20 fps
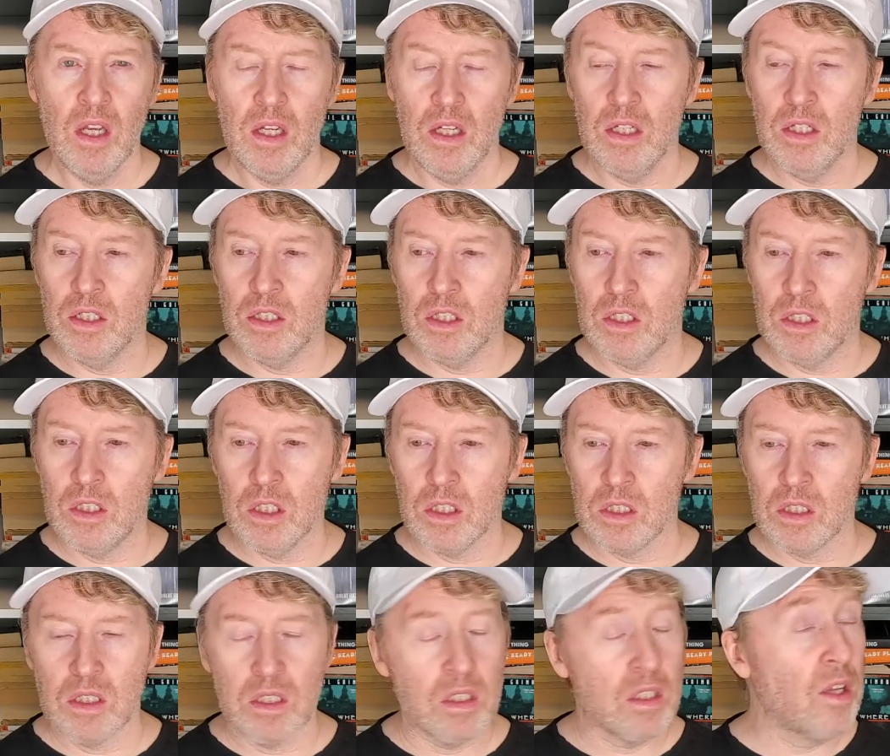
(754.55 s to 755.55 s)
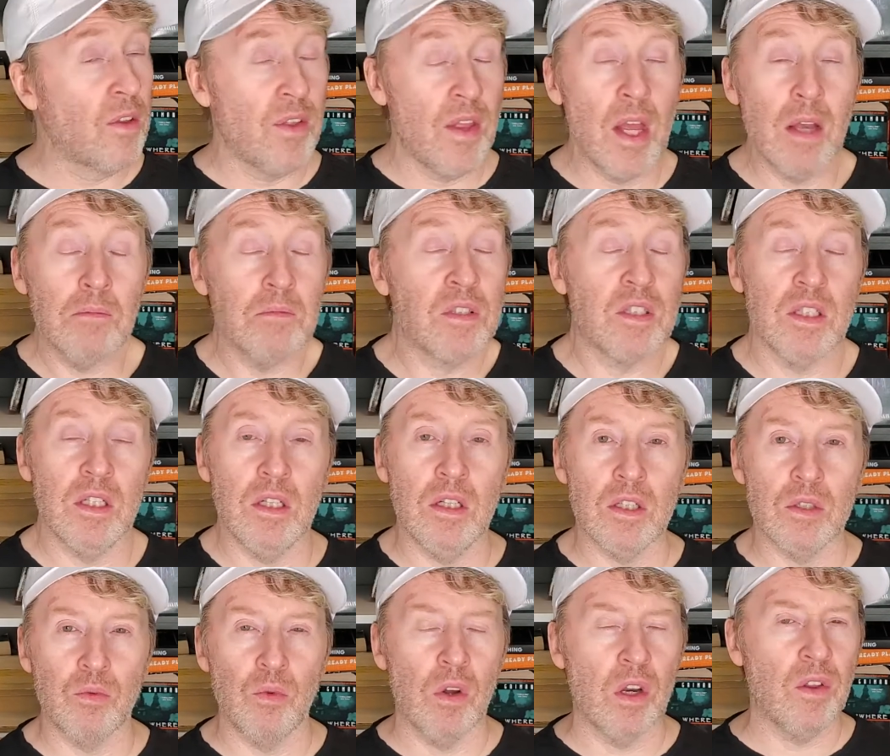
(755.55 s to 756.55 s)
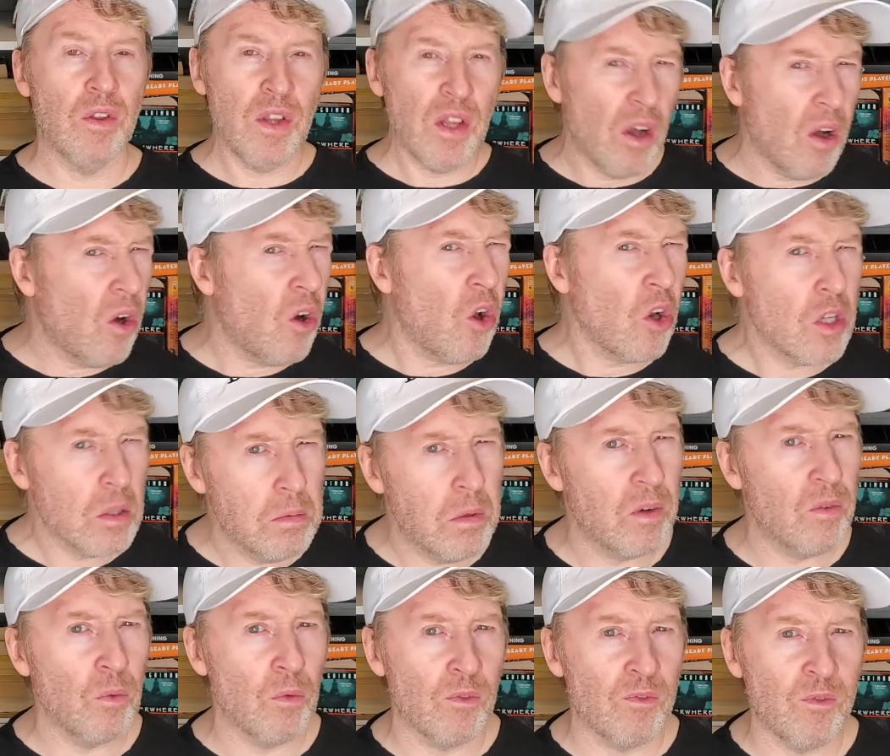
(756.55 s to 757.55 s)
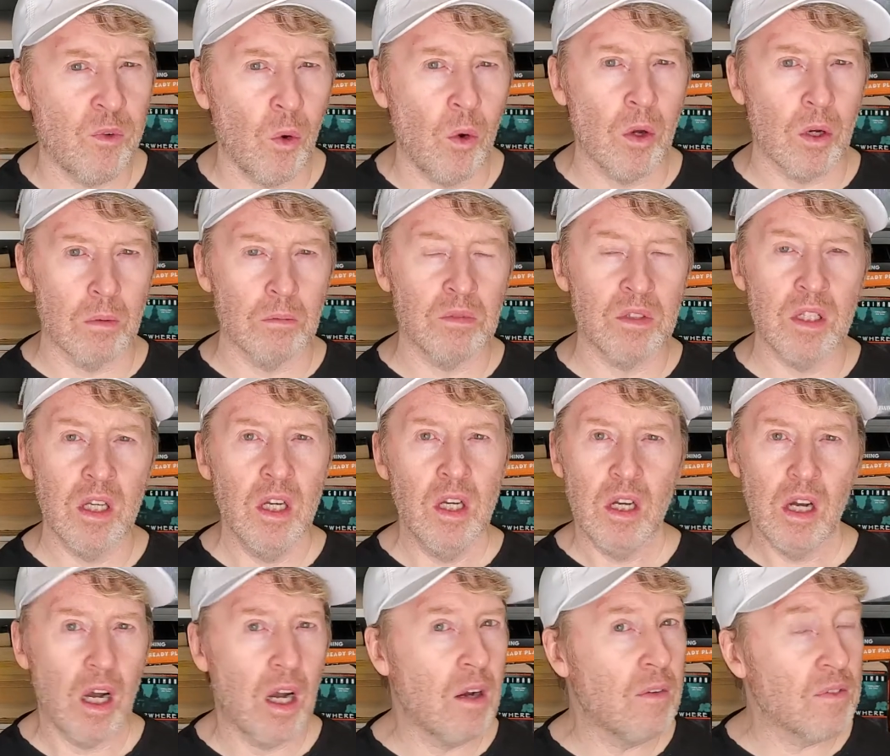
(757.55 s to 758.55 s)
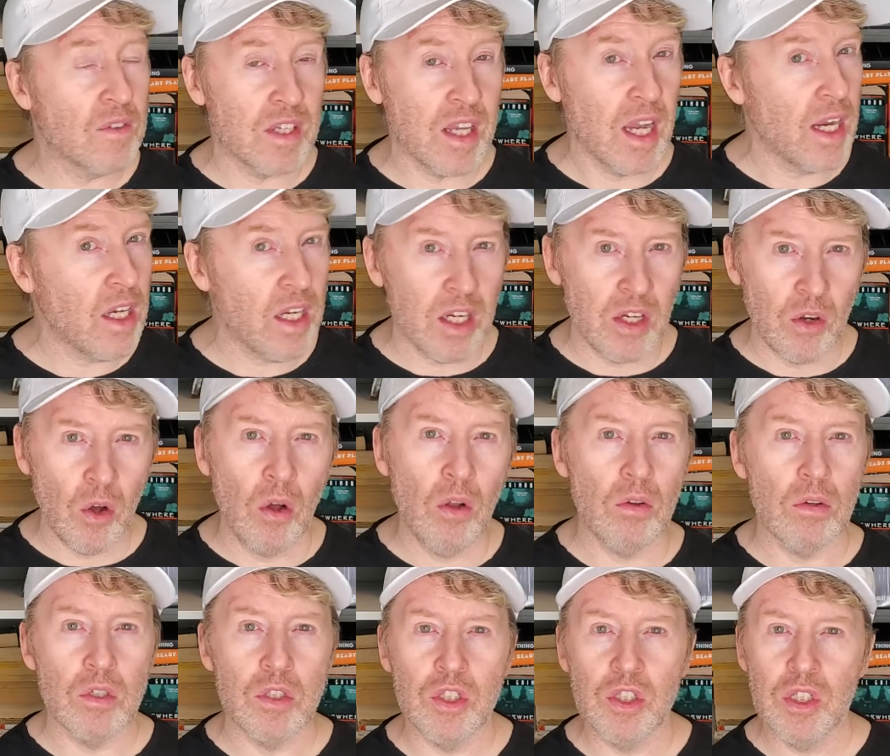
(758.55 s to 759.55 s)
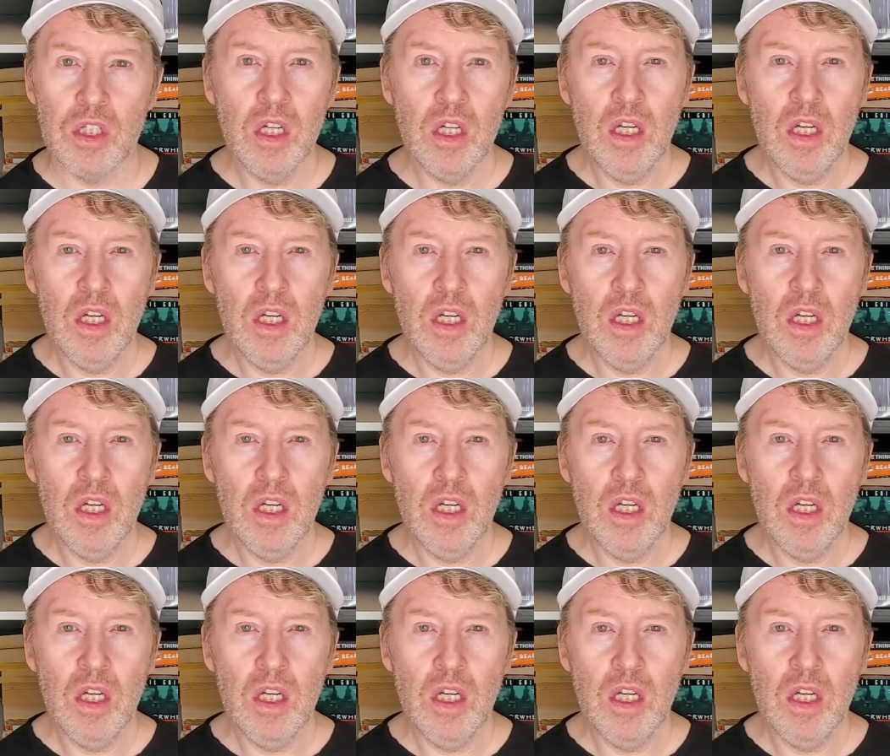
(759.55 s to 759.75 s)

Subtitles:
is just, to them, seen as one of the ultimate forms of gaining knowledge.